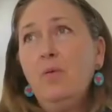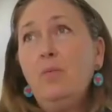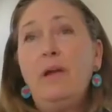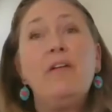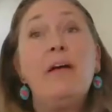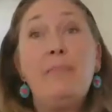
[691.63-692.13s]

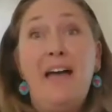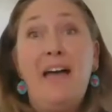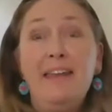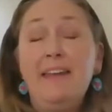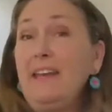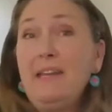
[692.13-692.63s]
where I'm
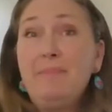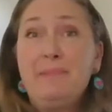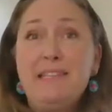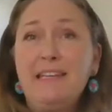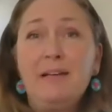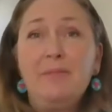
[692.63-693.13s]
at any
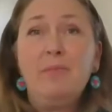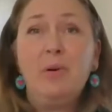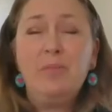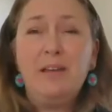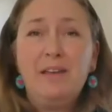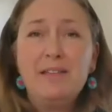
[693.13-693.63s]
particular
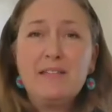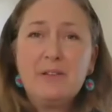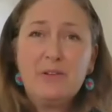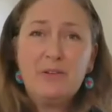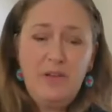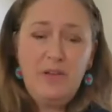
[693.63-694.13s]
moment.
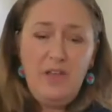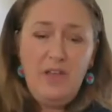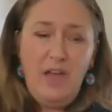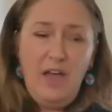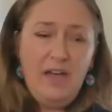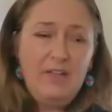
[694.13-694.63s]
So
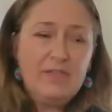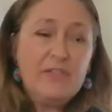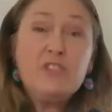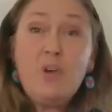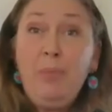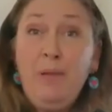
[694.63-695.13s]

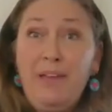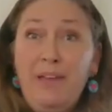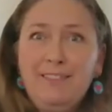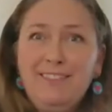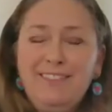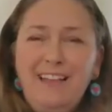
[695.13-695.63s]

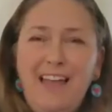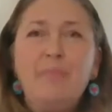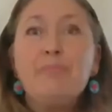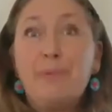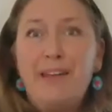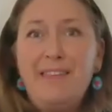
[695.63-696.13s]
stopping
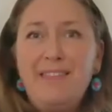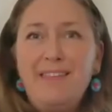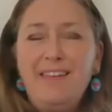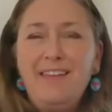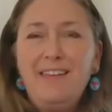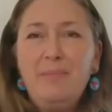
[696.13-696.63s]
and
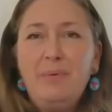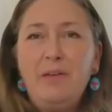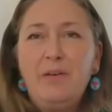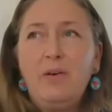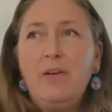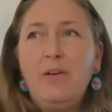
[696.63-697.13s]
breathing,
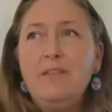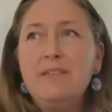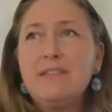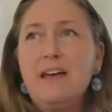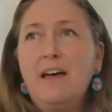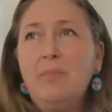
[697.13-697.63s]

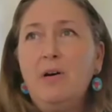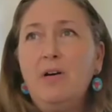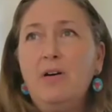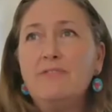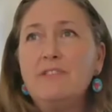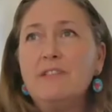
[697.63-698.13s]
because
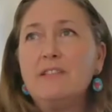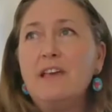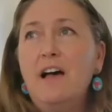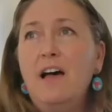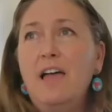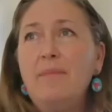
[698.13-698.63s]

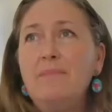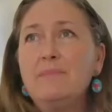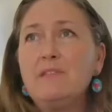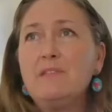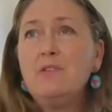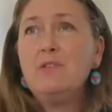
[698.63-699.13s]

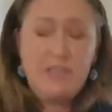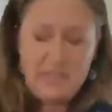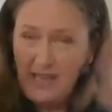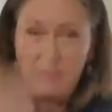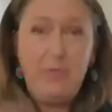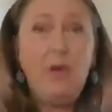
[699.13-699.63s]
oftentimes you'll
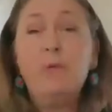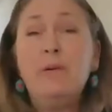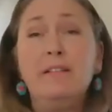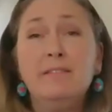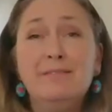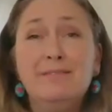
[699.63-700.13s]
just keep
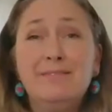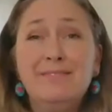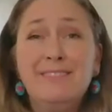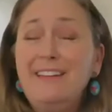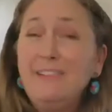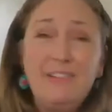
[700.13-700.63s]
going.
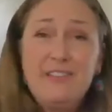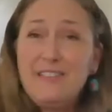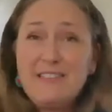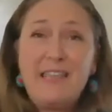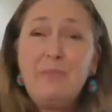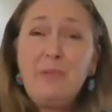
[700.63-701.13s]
You
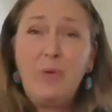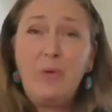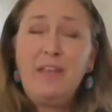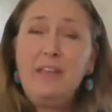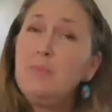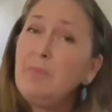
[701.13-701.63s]
just keep
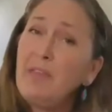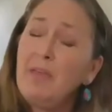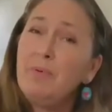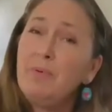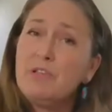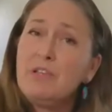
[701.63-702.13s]
going and you
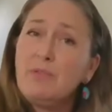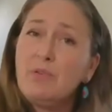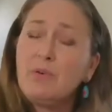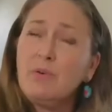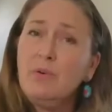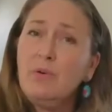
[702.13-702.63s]
keep pushing
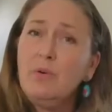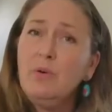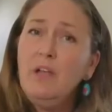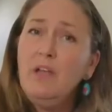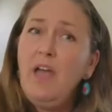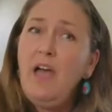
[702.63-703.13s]

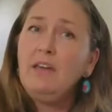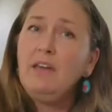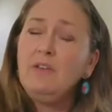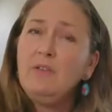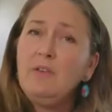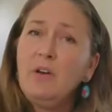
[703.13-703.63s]
through, and
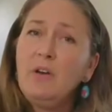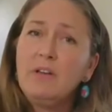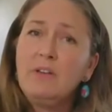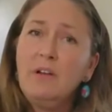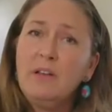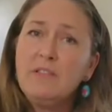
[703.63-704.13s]
you're not
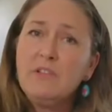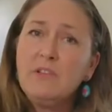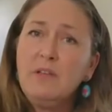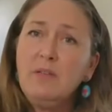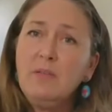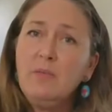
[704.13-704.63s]

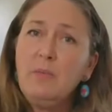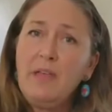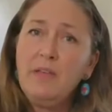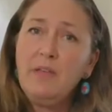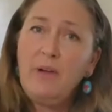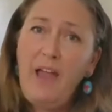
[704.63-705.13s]
acknowledging where
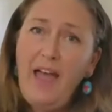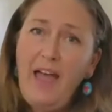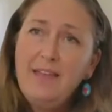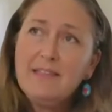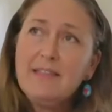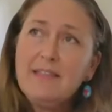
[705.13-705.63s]
you're
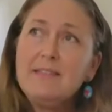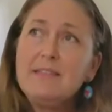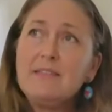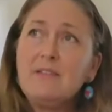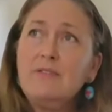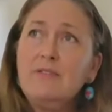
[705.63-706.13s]
at. And
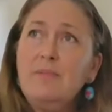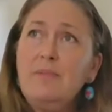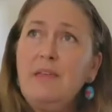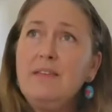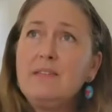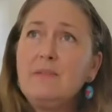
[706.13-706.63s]
so for
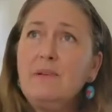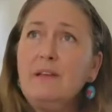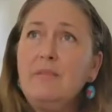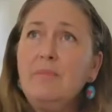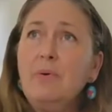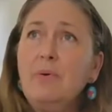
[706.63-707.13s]
me, it's
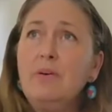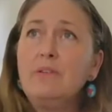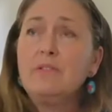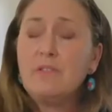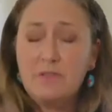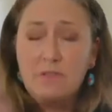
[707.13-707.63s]
really
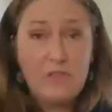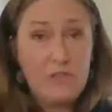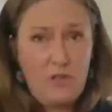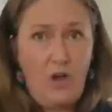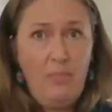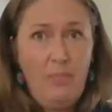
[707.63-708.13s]
important to
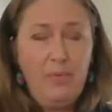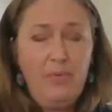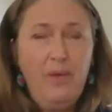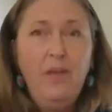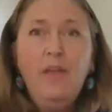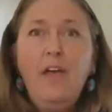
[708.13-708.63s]
stop
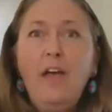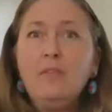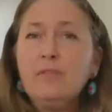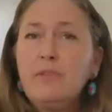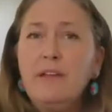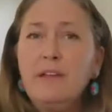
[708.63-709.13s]

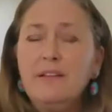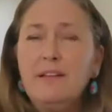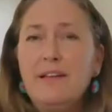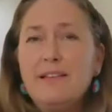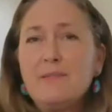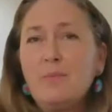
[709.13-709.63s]
and
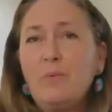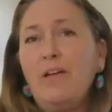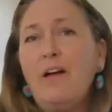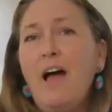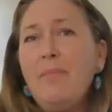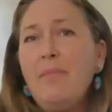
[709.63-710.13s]
recognize
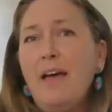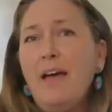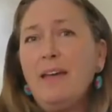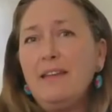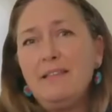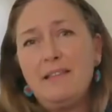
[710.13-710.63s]
where I'm
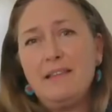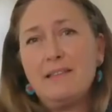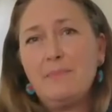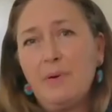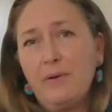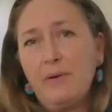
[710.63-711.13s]
at in
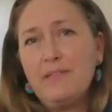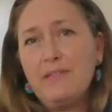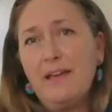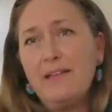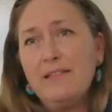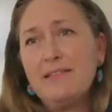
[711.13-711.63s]
this
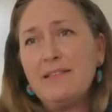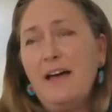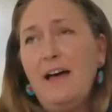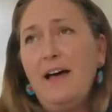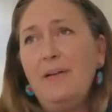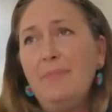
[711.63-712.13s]
process.
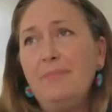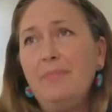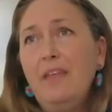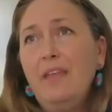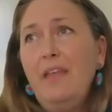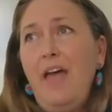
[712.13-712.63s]

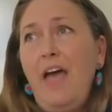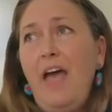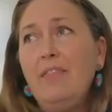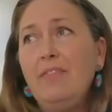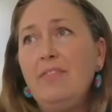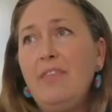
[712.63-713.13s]
And
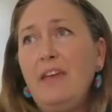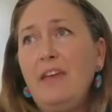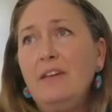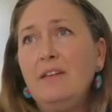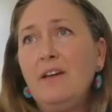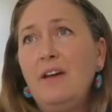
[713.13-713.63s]

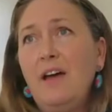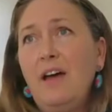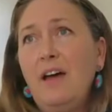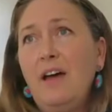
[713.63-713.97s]
then